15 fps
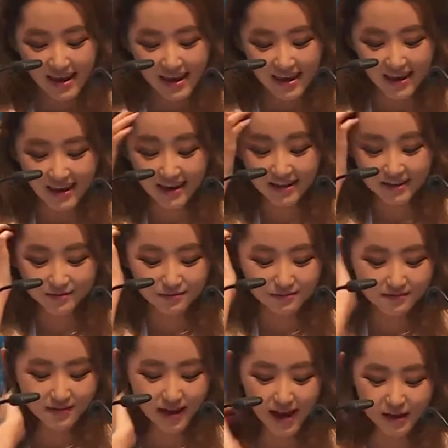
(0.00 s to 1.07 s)
And
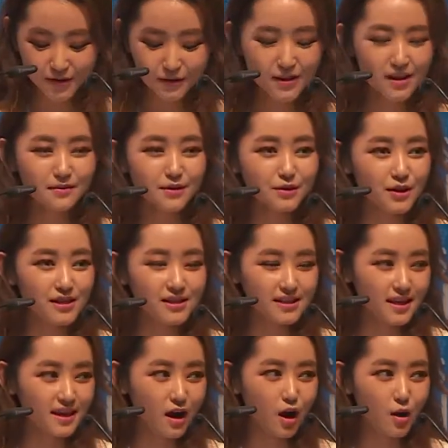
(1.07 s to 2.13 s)
I could never just
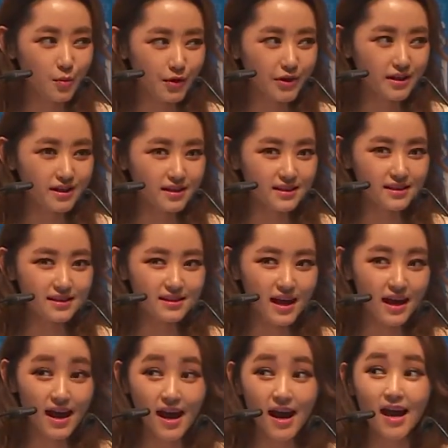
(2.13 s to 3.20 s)
say Americans. I
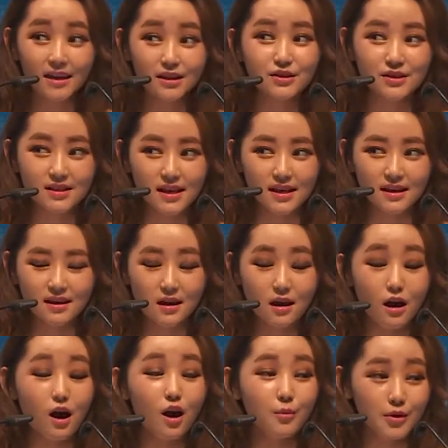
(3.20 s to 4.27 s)
had to say
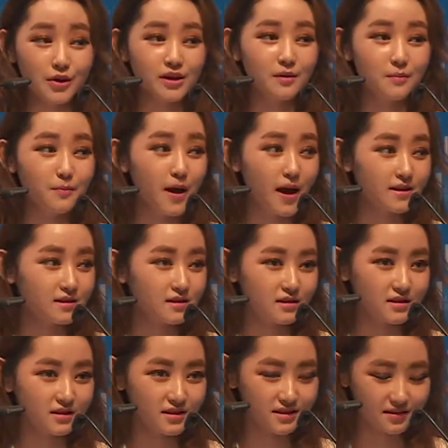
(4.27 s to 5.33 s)
American
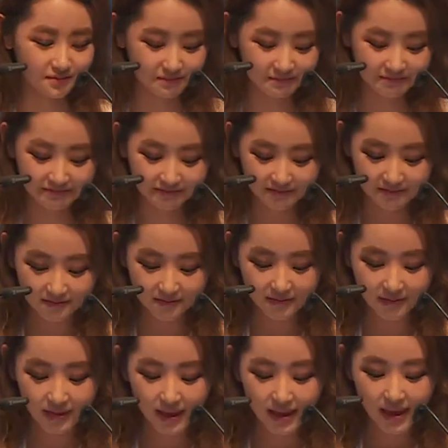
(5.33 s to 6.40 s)
bastards.
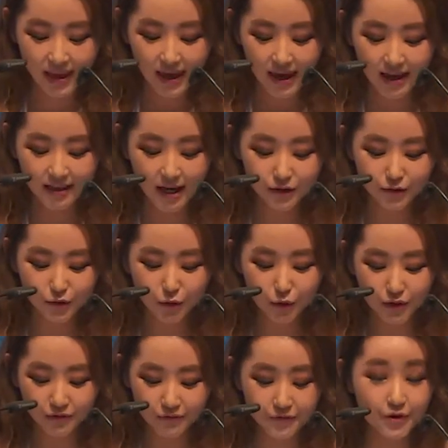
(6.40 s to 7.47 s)
And I knew
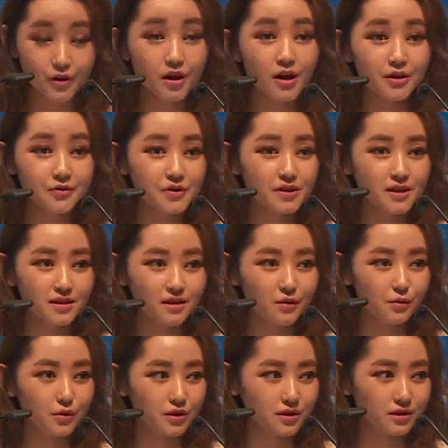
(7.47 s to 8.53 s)
only a few countries in the
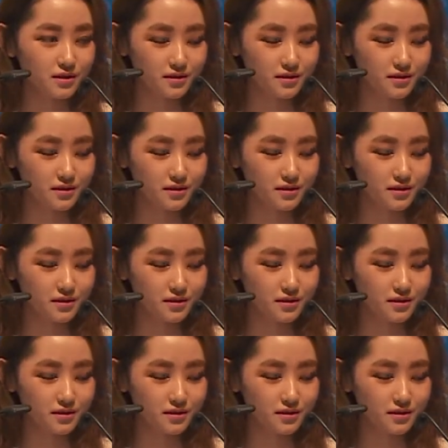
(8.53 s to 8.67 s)
world.